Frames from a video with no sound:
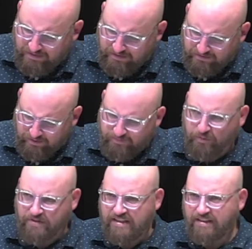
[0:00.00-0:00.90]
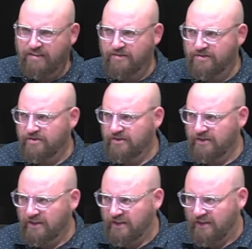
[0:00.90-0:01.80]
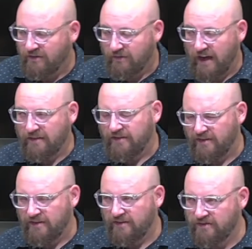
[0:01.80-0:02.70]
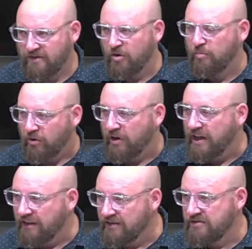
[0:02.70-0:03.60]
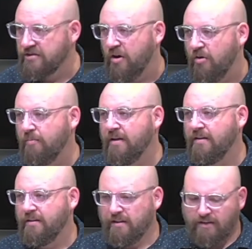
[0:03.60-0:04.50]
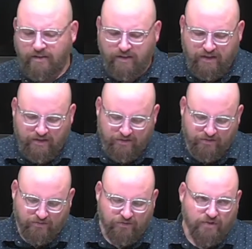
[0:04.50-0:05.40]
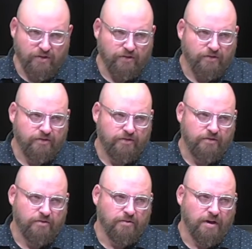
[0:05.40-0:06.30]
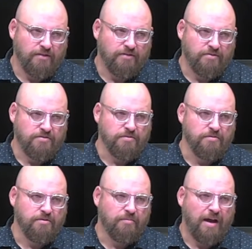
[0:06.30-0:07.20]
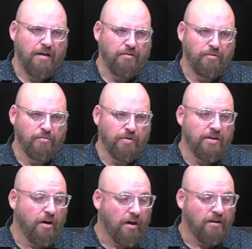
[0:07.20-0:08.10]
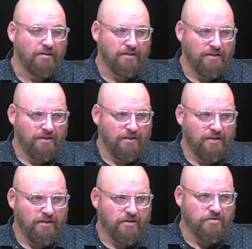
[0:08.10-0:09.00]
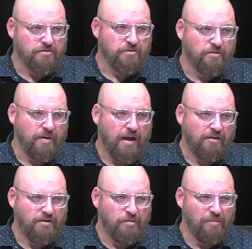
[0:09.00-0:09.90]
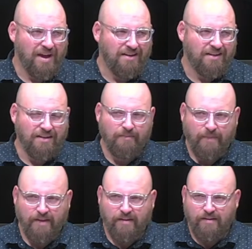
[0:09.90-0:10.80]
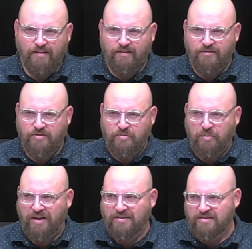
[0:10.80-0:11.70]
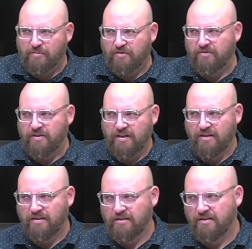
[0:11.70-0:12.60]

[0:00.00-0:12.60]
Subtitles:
Psalm 14 is a rather sobering psalm. It reveals to us a truth about who we are, a truth about humanity, despite some of the